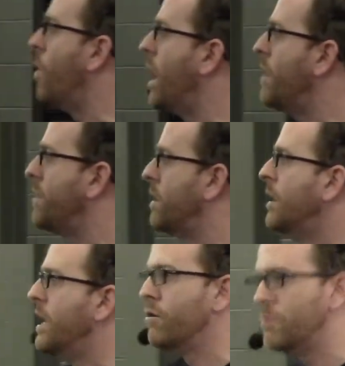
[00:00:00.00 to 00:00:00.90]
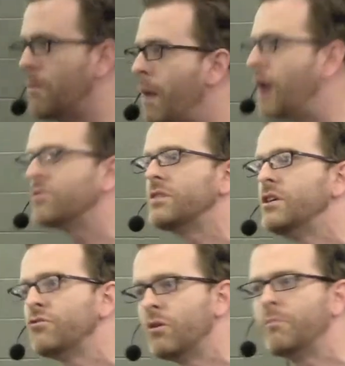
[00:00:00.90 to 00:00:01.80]
away. The irritable bowel
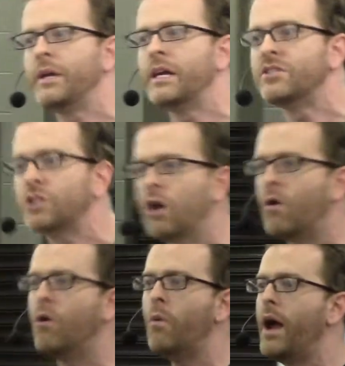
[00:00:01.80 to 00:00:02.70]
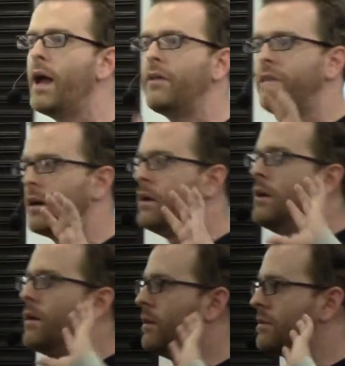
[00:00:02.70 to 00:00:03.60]
syndrome begins to go away.
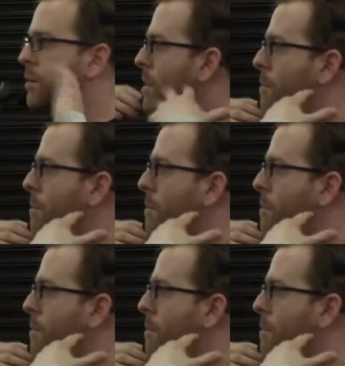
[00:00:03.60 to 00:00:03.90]
Some of